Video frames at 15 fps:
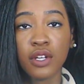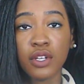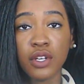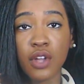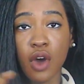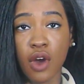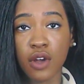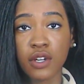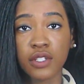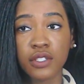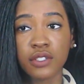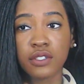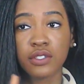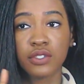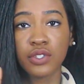
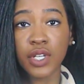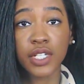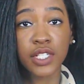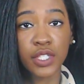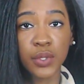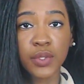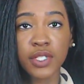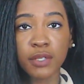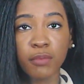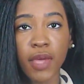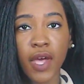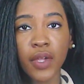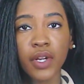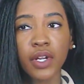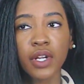NARS translucent
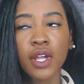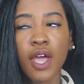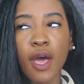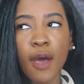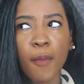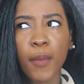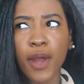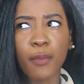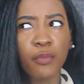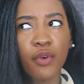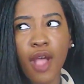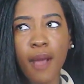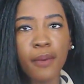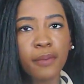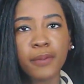powder, but I'm
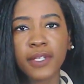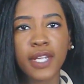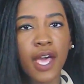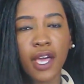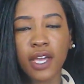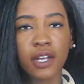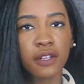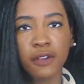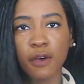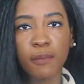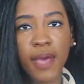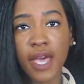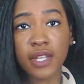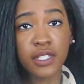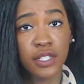probably not going to go
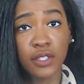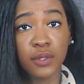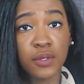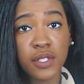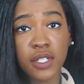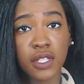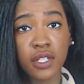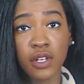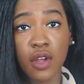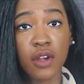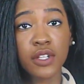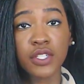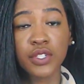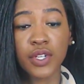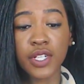back to using the
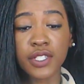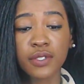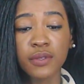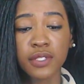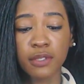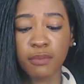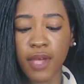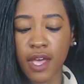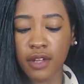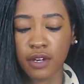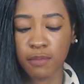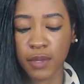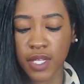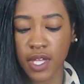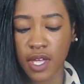NARS translucent
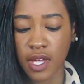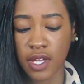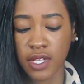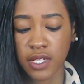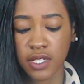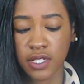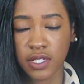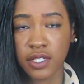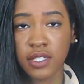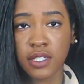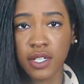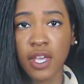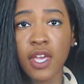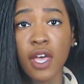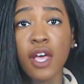powder
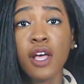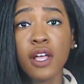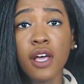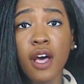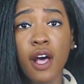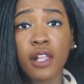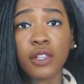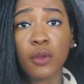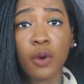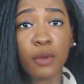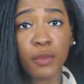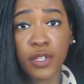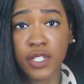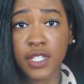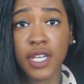because Laura
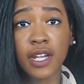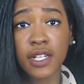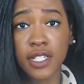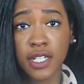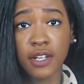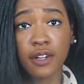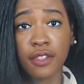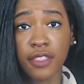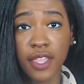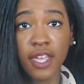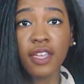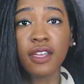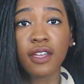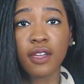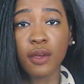Mercier did her
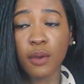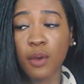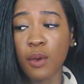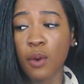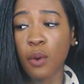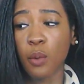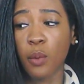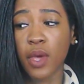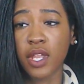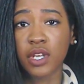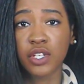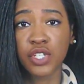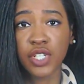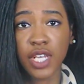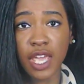thing when
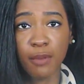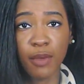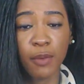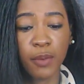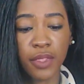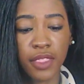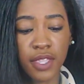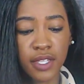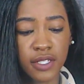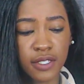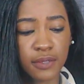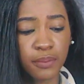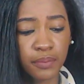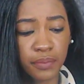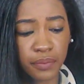she came up with
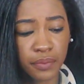this.